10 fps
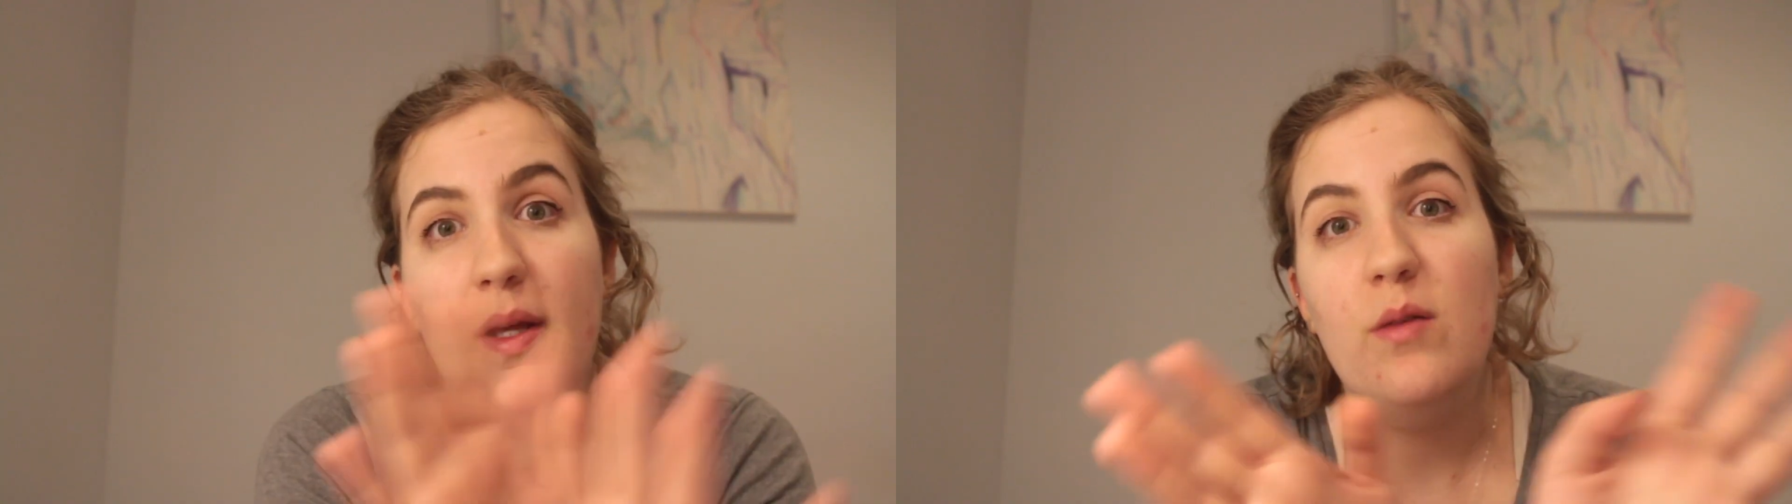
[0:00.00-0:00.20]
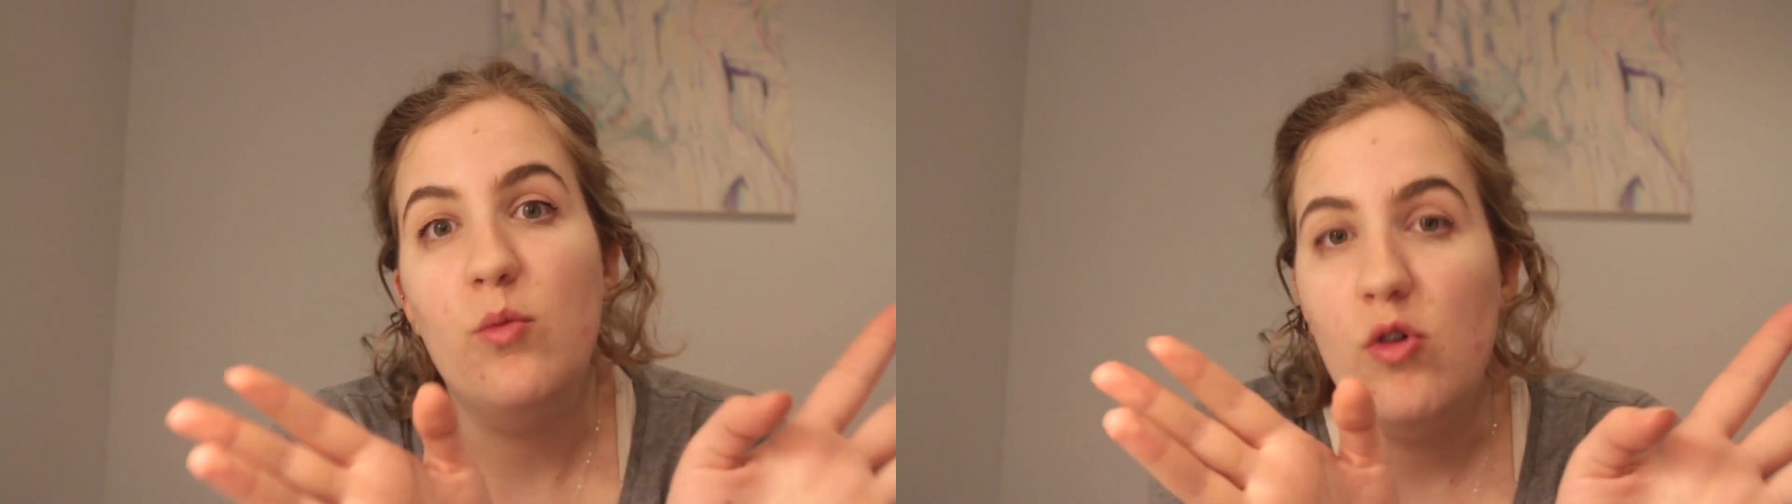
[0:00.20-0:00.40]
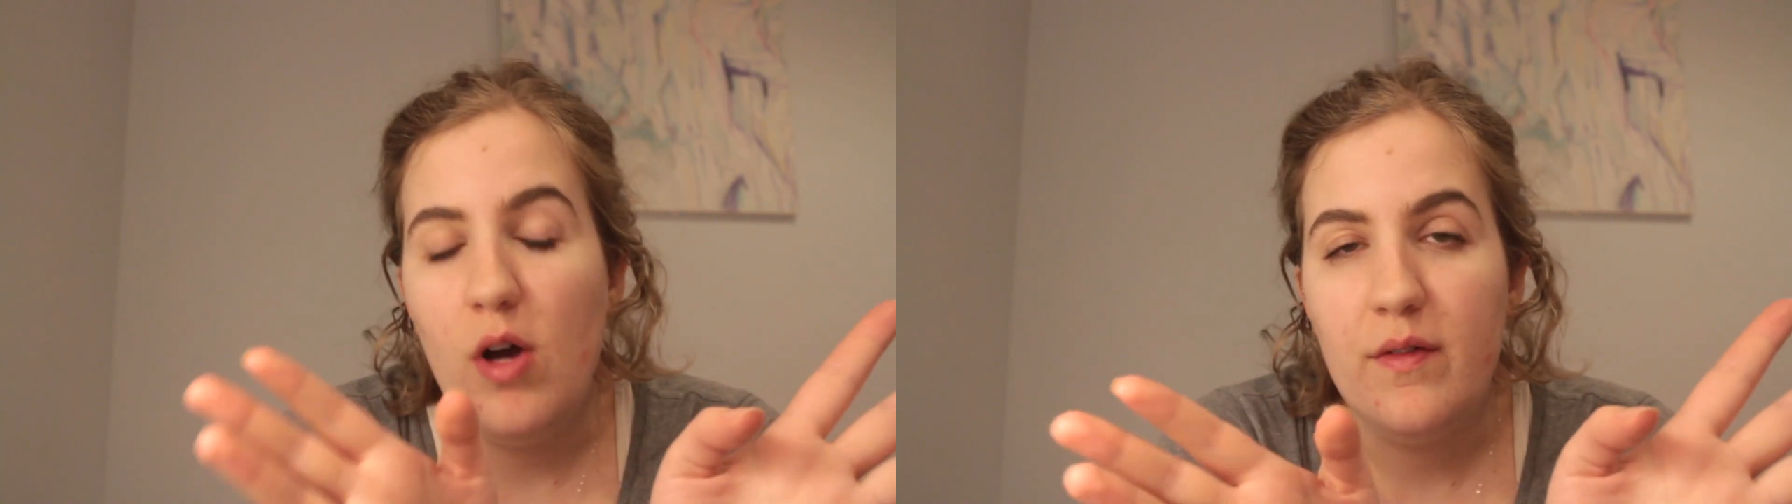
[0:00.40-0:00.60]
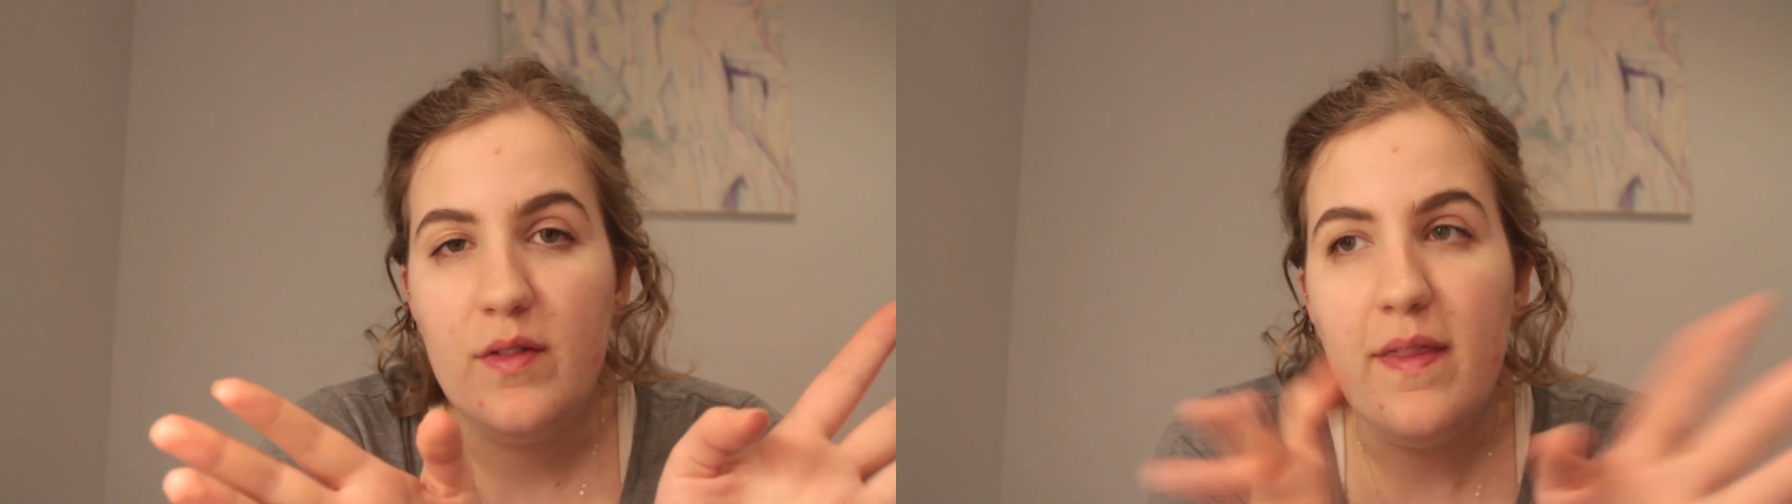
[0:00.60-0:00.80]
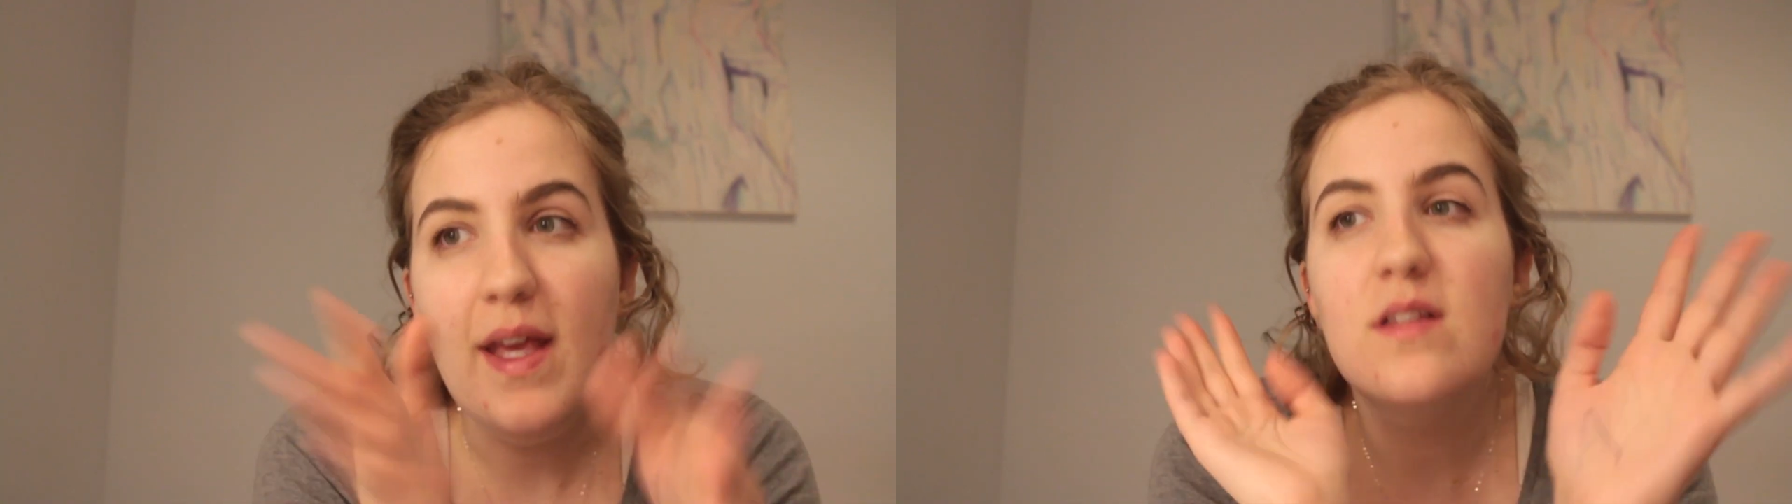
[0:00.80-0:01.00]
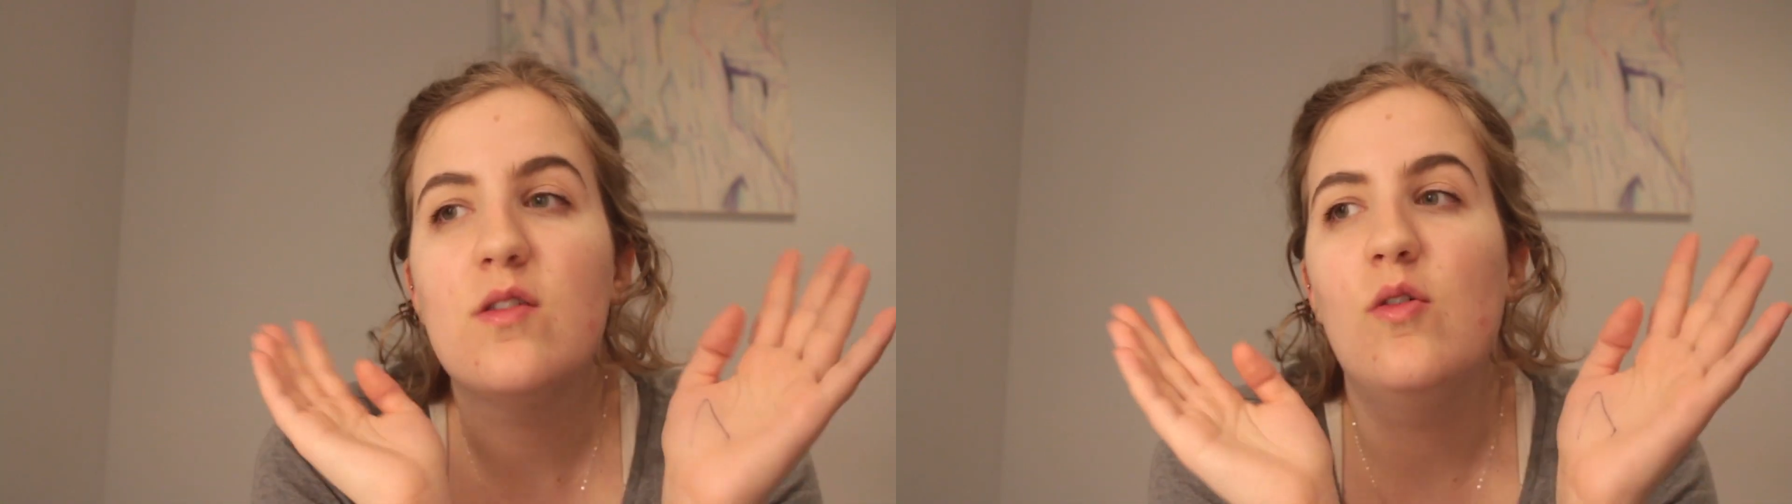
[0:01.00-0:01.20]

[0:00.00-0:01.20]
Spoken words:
any more after this,